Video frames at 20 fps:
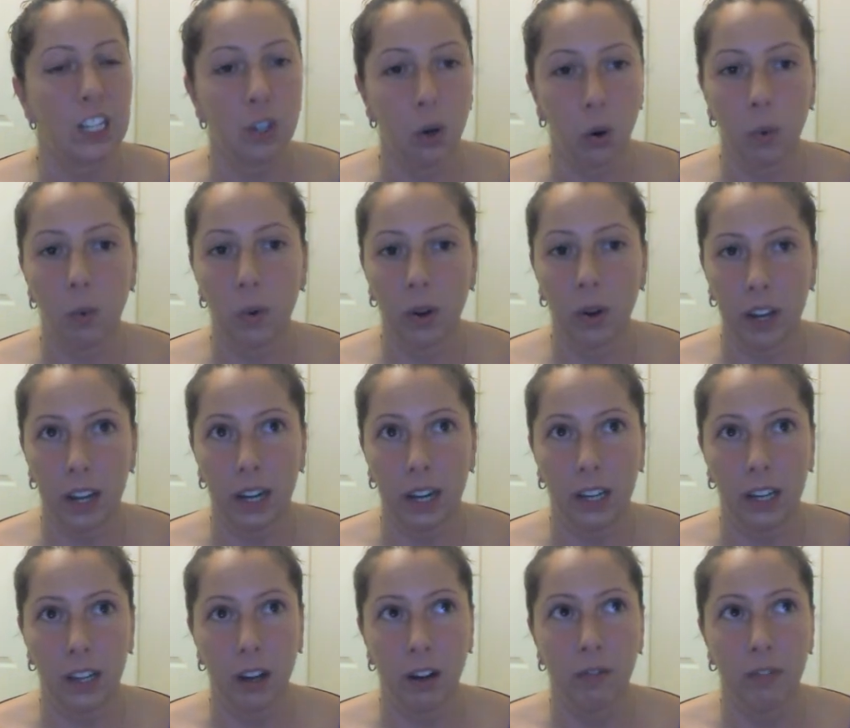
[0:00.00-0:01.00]
don't want
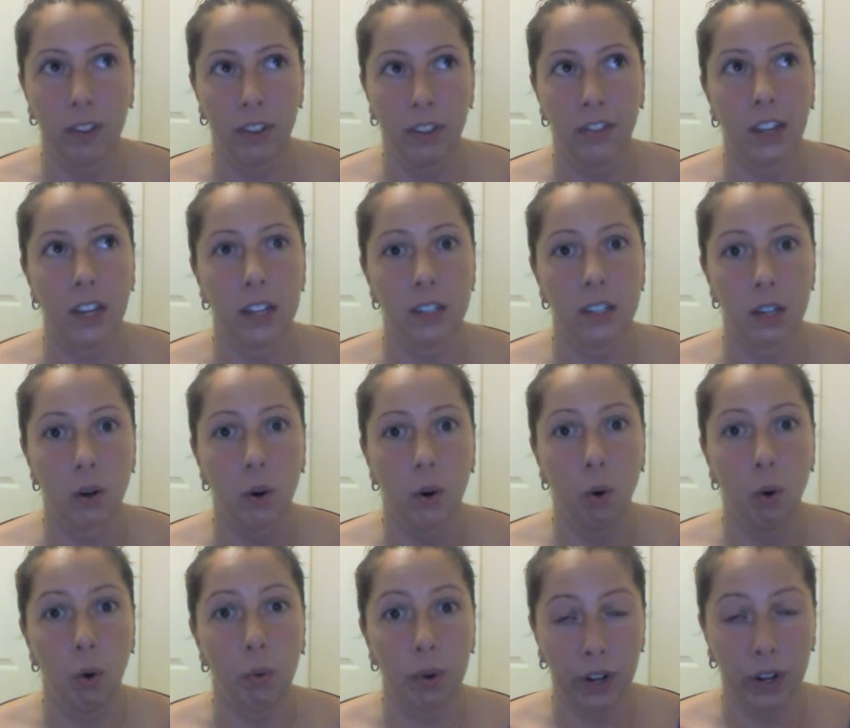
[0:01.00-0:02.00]
any of the things that
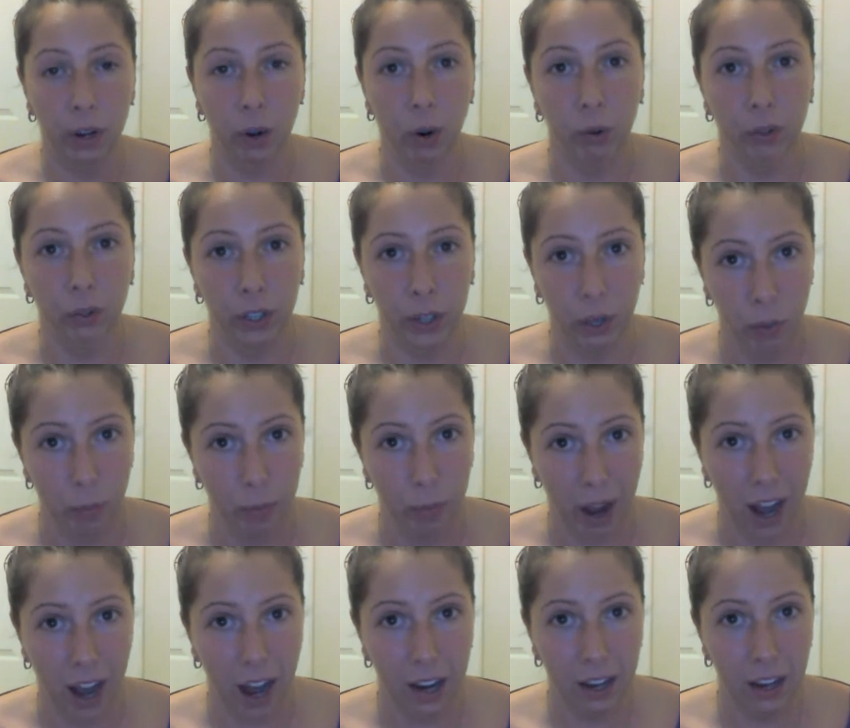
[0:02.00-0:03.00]
are already holding you
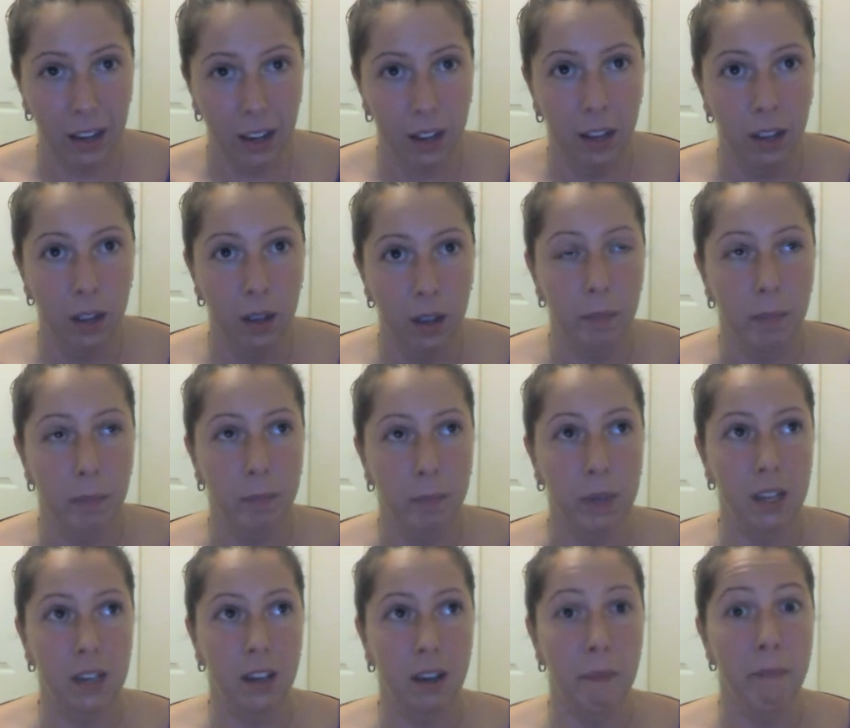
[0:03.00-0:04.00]
back
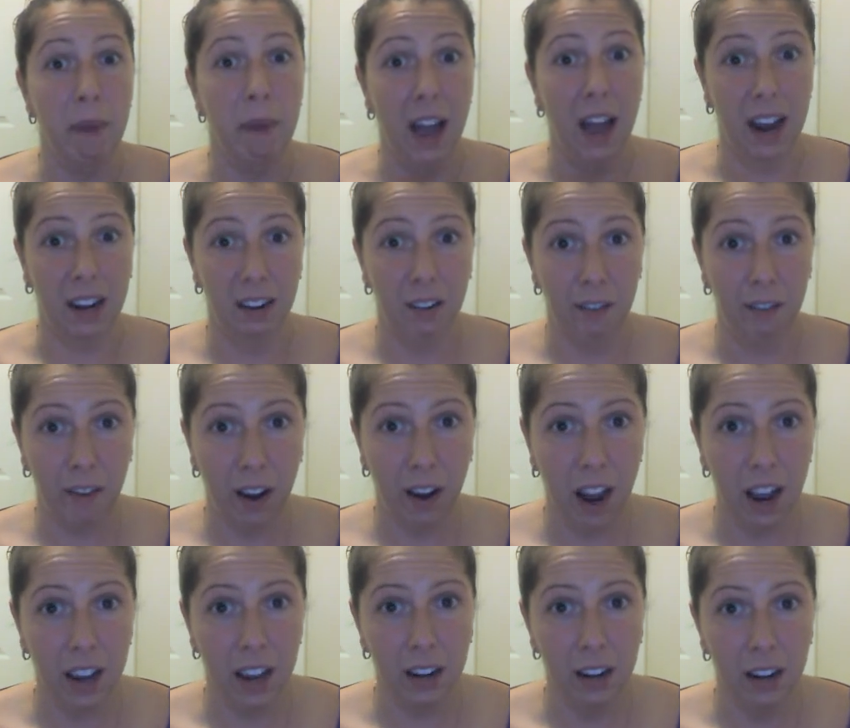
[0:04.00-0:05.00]
be
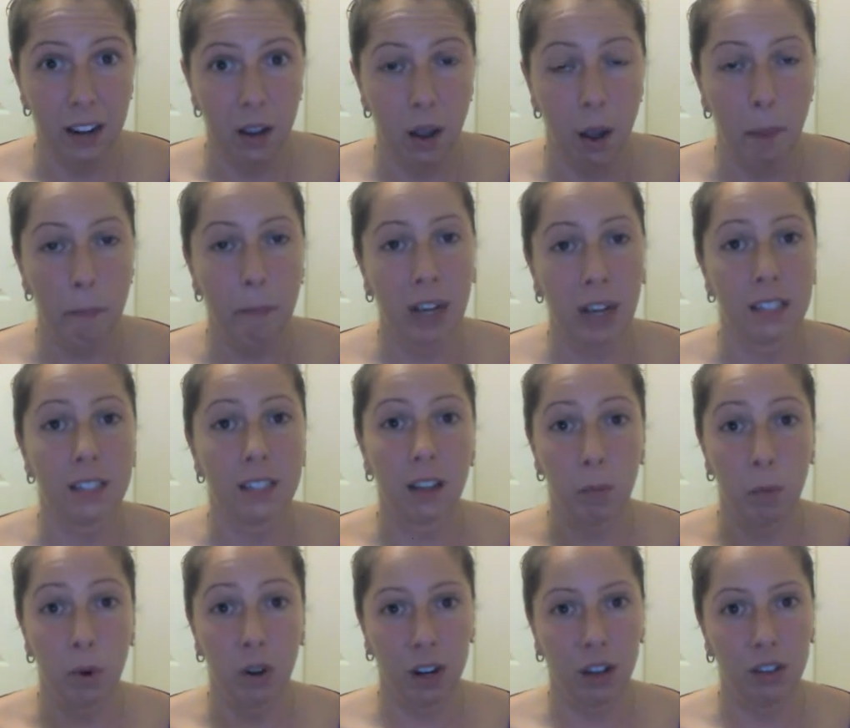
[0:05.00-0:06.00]
magnified by
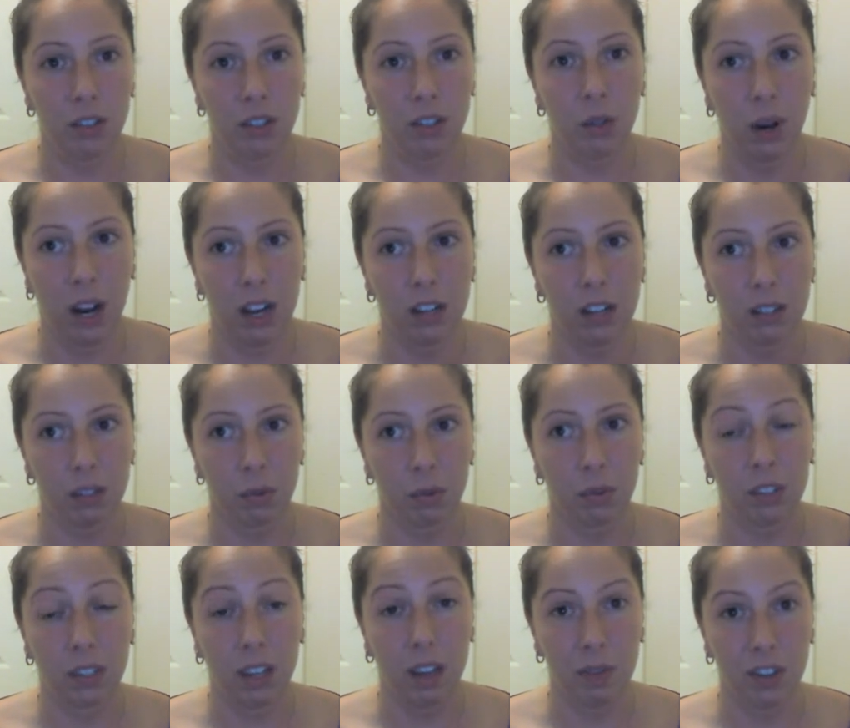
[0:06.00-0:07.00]
someone else who has
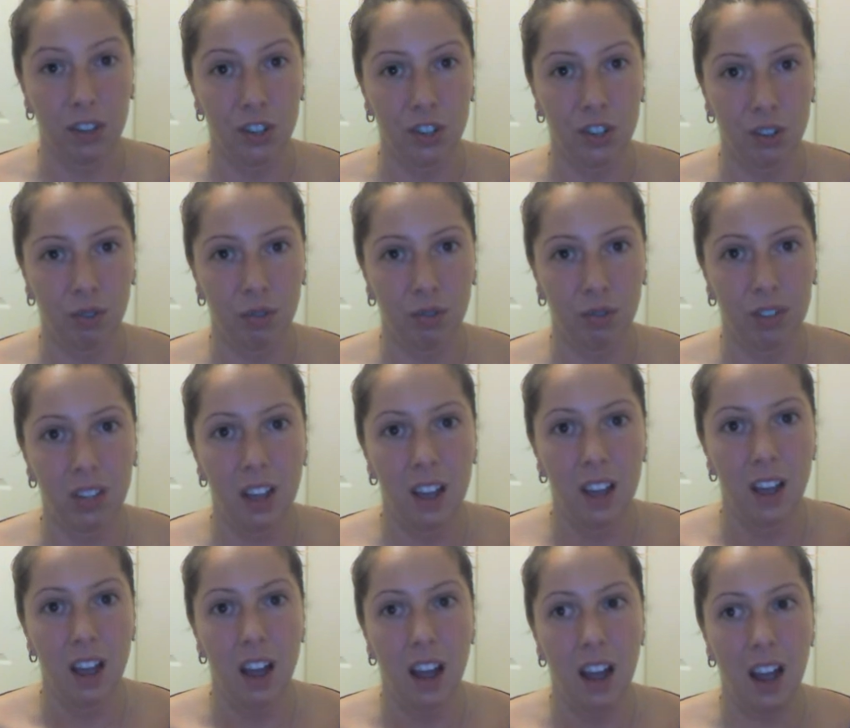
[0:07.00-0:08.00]
those same issues
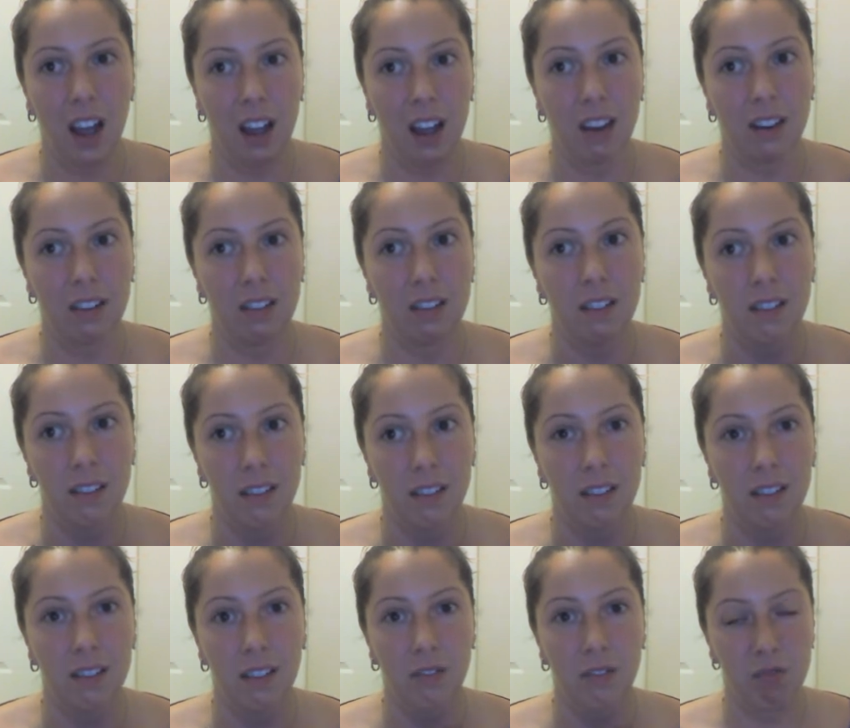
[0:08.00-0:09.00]
and
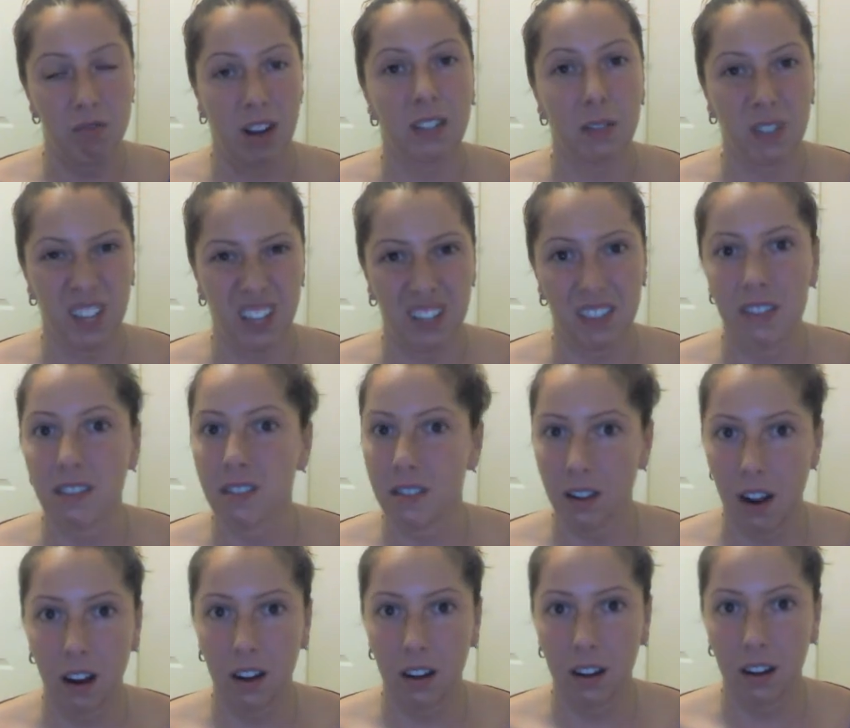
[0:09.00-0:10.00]
you guys get
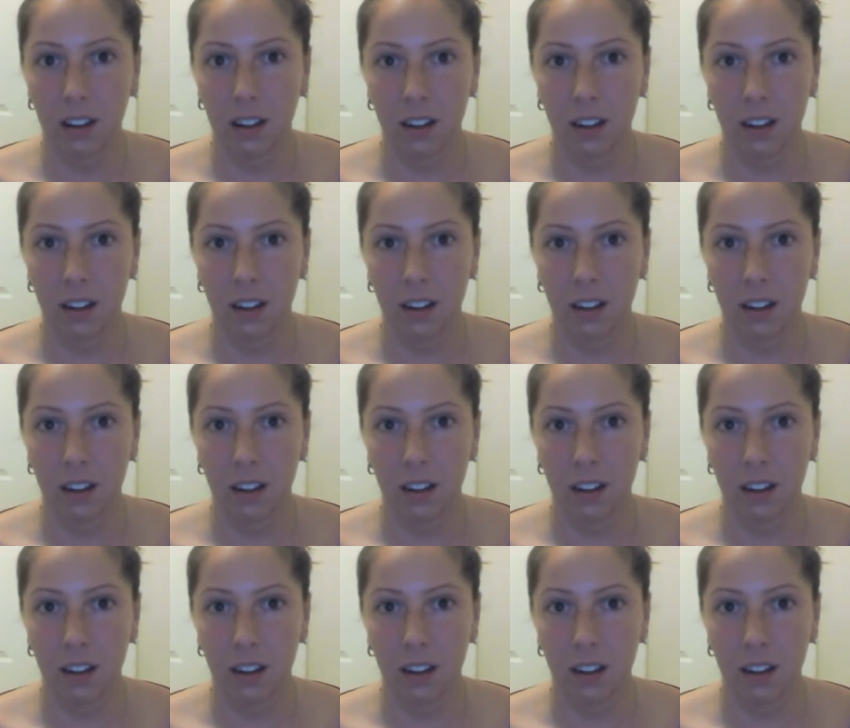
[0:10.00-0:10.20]
stuck.